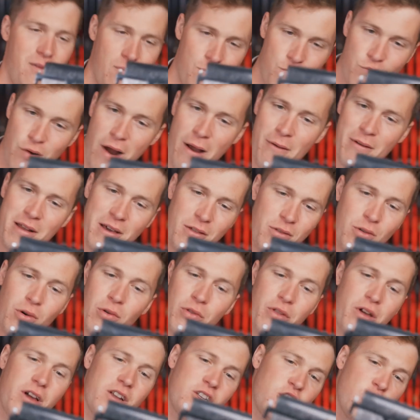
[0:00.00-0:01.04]
Browning thought
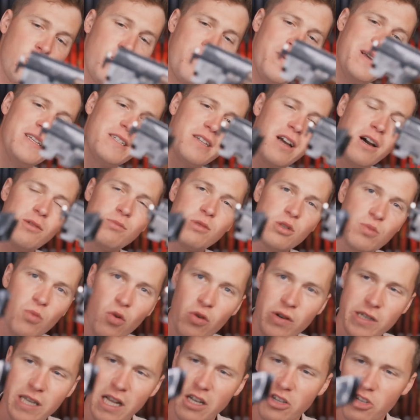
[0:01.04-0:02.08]
that a two-piece gun was more
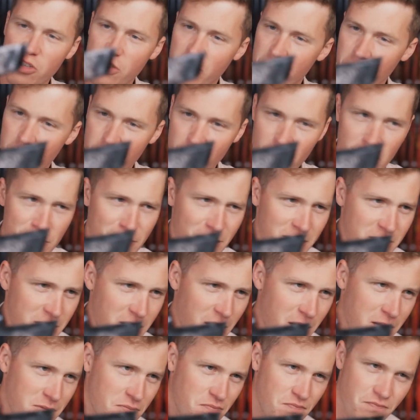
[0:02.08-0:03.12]
intelligent than a three-piece
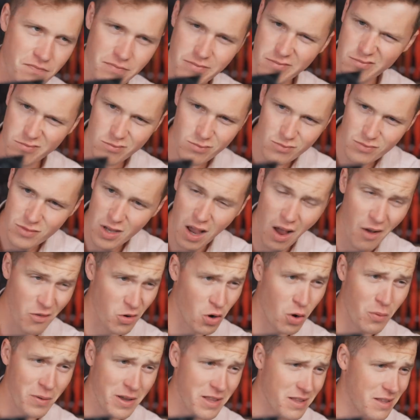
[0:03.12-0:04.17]
gun. I've
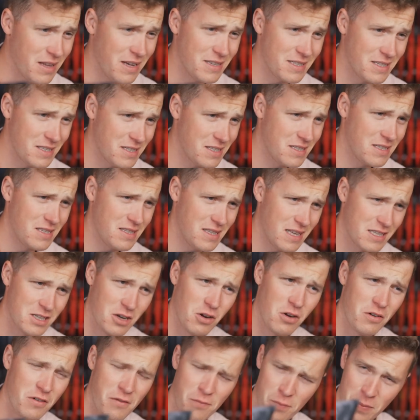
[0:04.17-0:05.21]
got to admit, there's, there's a
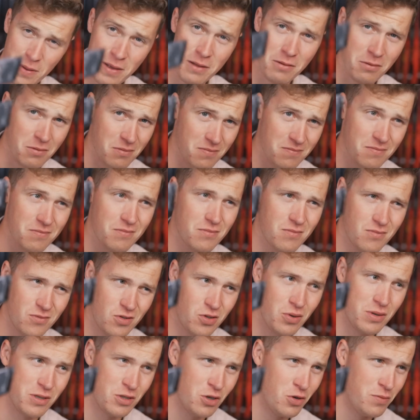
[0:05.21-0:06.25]
lot of appeal
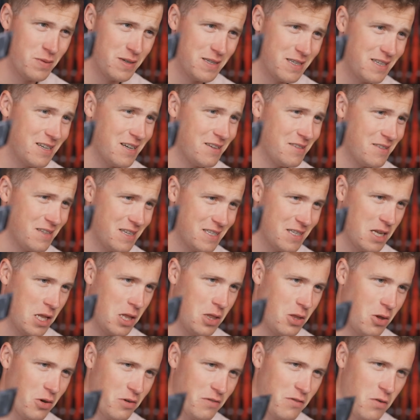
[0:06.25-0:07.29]
to a two-piece gun. There's a
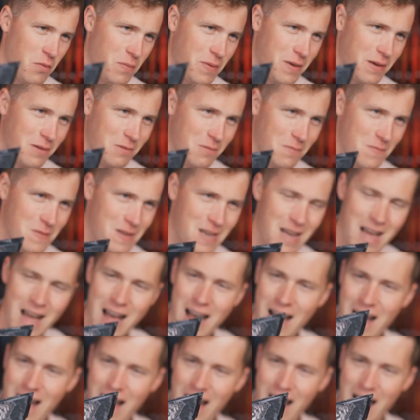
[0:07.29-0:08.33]
lot of appeal.
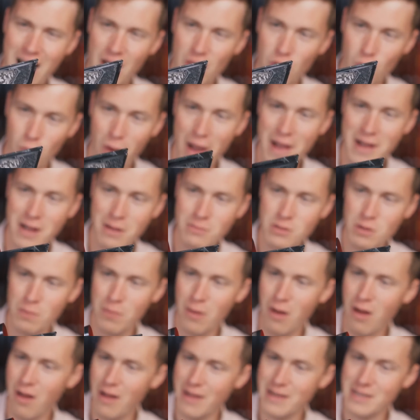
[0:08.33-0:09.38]
The way it comes
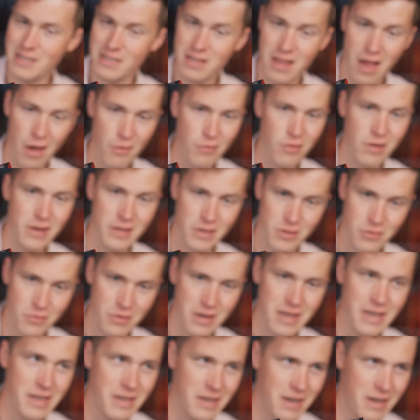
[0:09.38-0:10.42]
apart is definitely
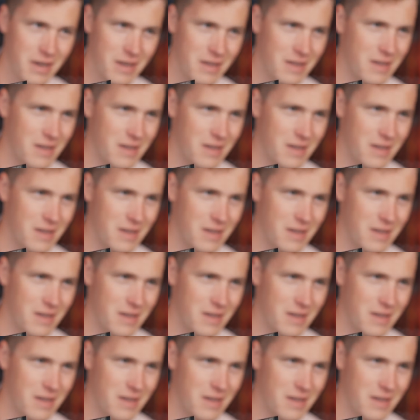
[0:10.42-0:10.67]
unique.